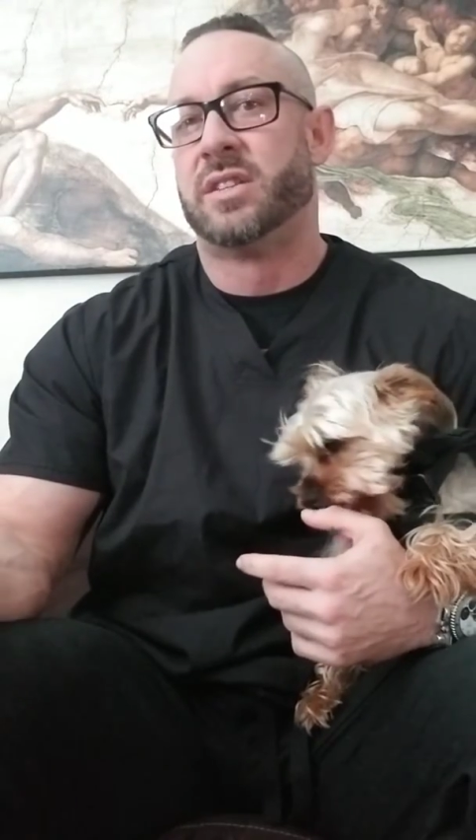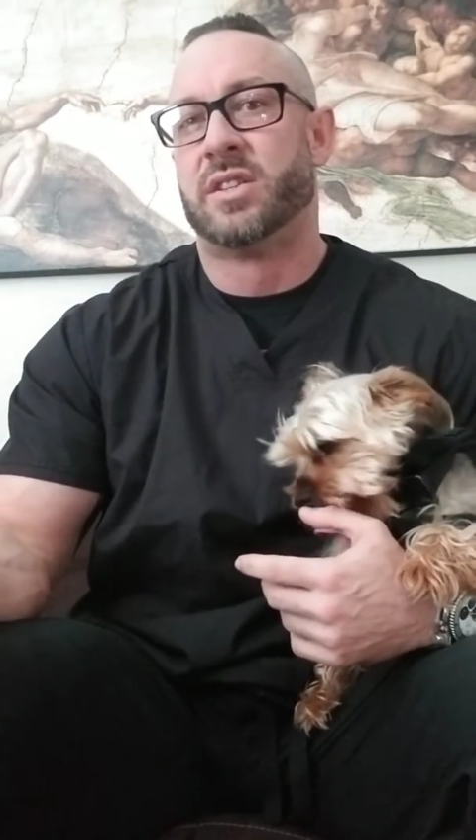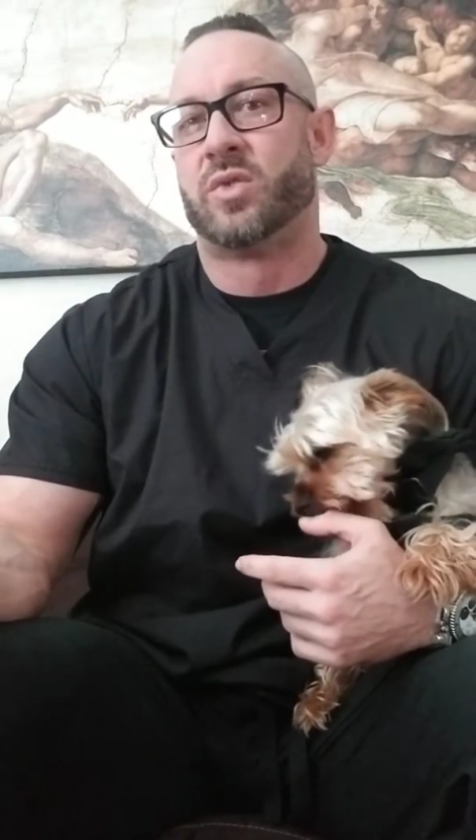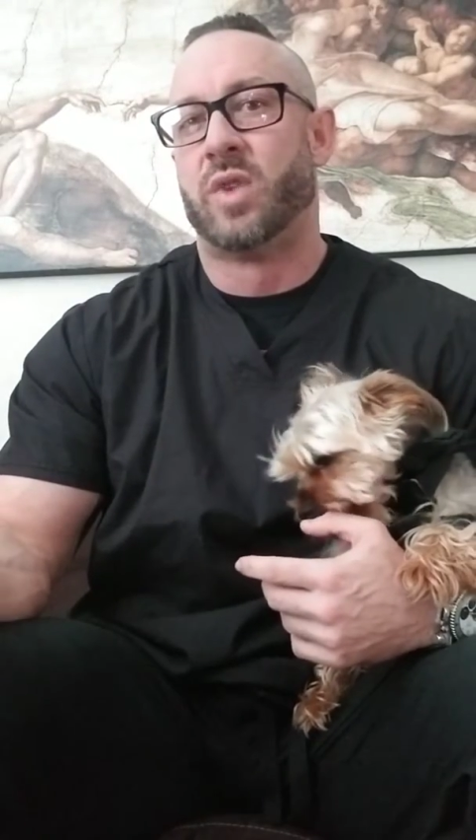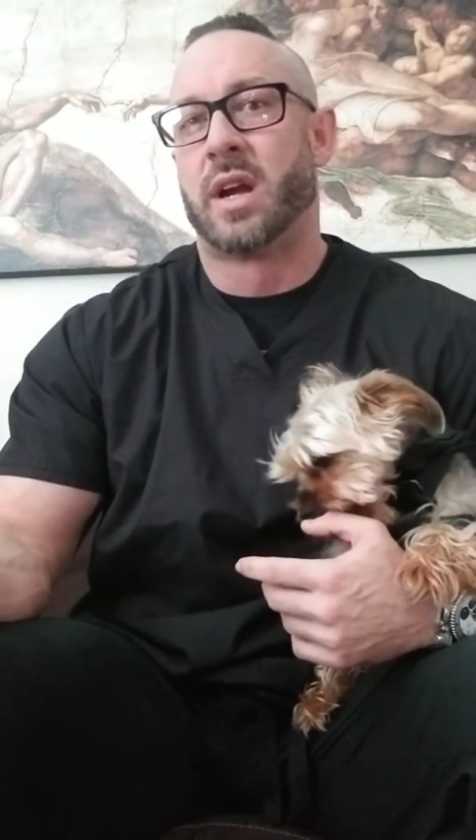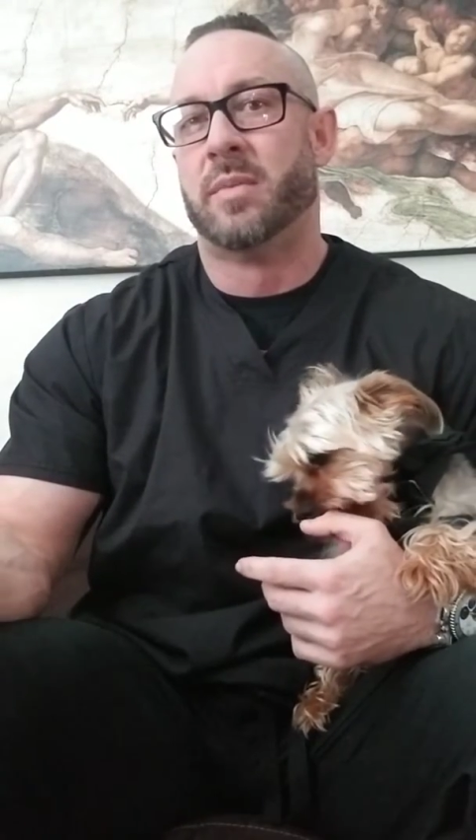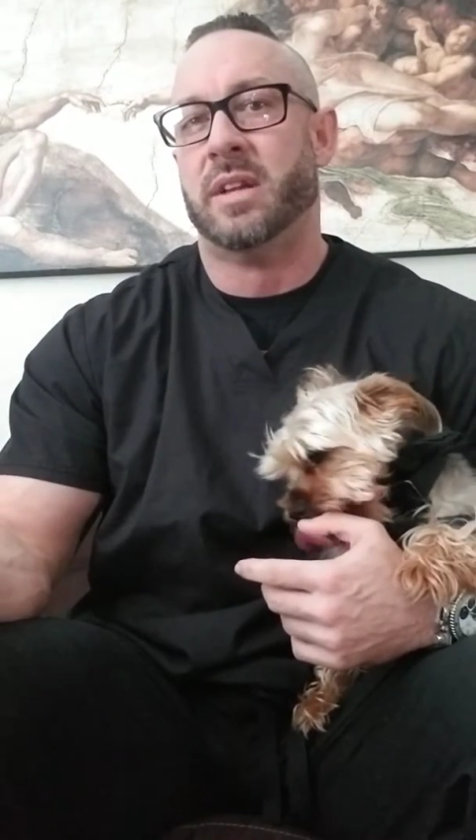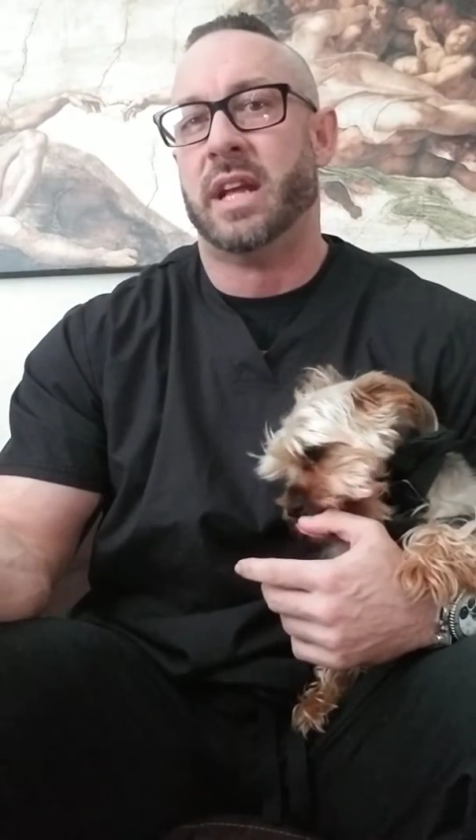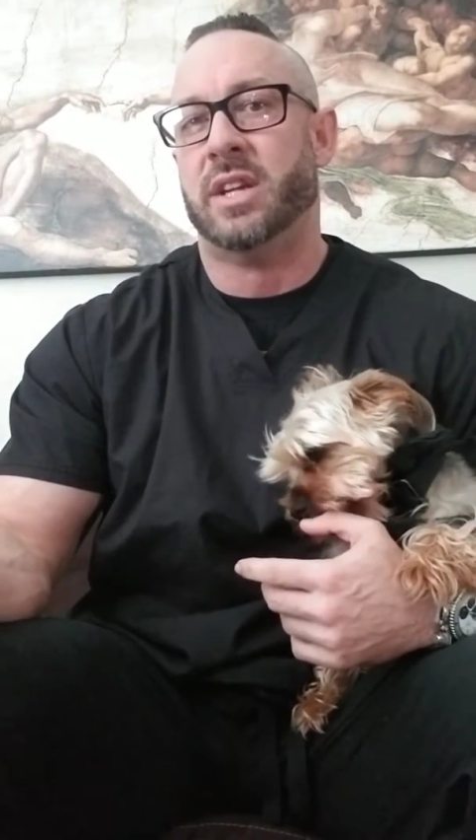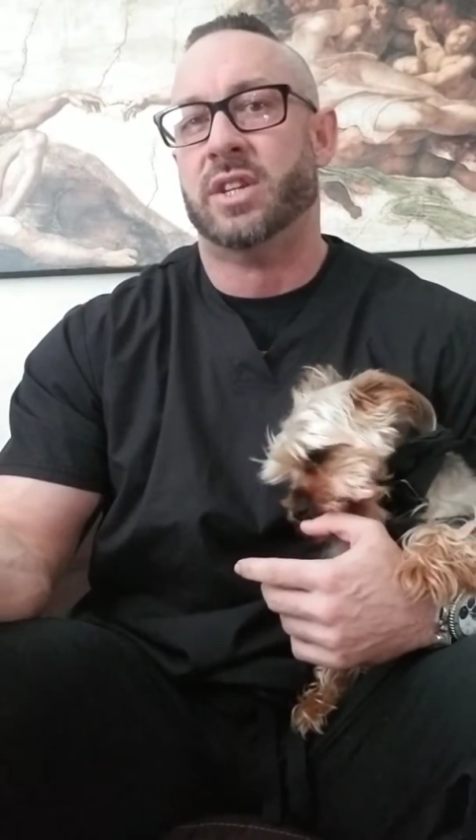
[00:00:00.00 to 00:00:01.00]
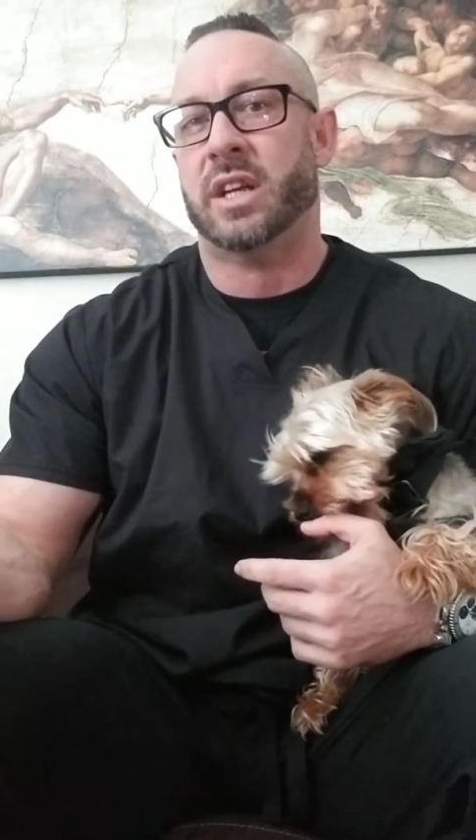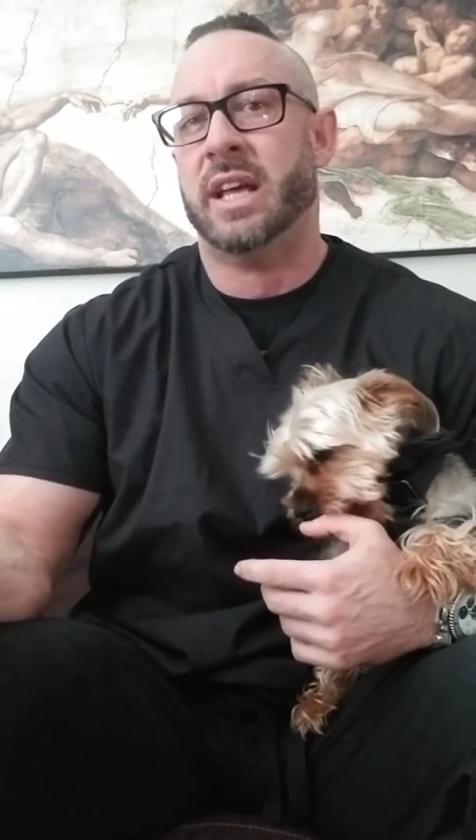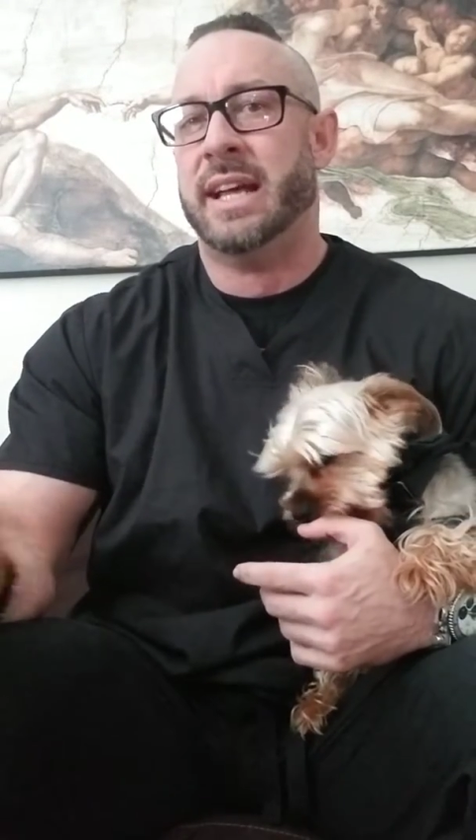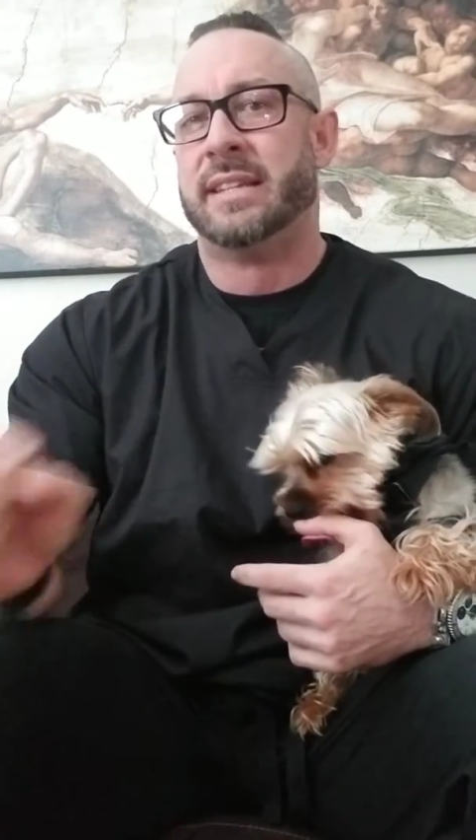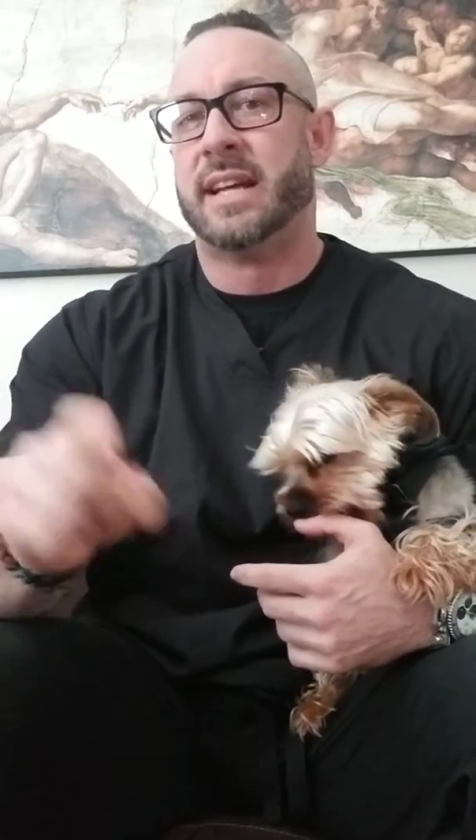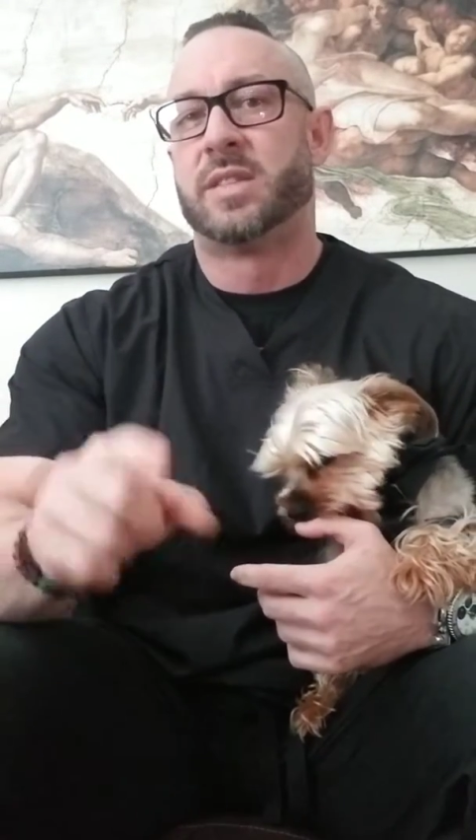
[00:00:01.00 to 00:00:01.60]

it's a recommendation, it's not